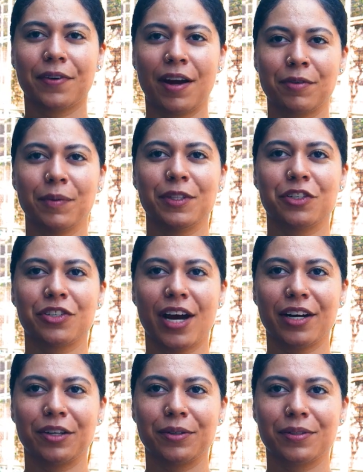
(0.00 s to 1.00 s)
everyone's
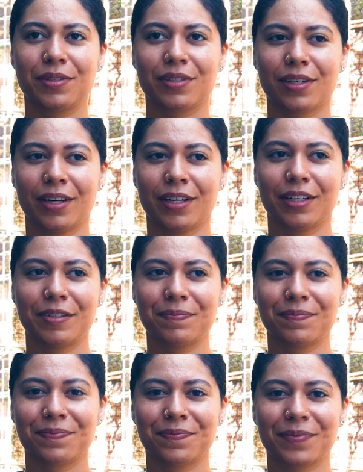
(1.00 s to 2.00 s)
shadows
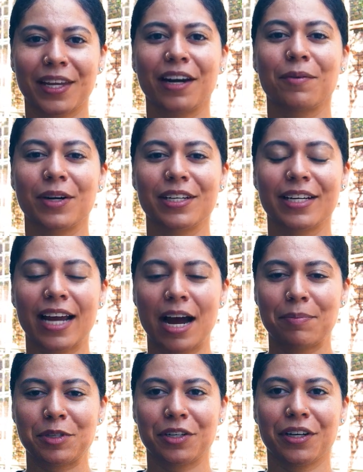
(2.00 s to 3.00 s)
that I wanted to
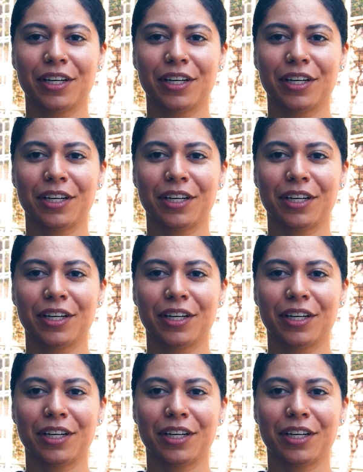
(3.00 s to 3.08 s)
capture.